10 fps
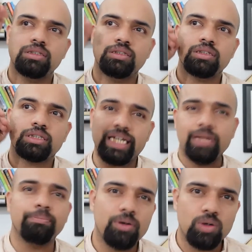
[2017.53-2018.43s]
Type
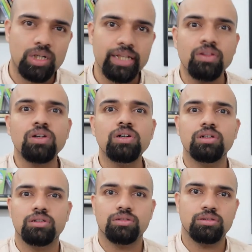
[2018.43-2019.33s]
out in
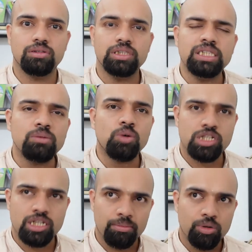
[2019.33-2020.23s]
the
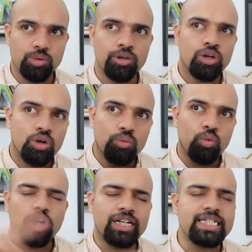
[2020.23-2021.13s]
WhatsApp group,
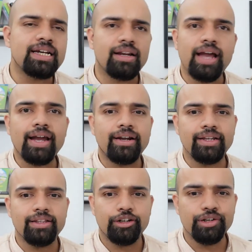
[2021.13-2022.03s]
what is the clarity
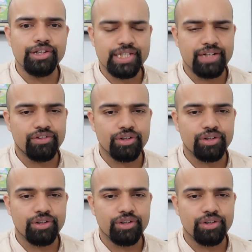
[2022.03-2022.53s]
that you received today?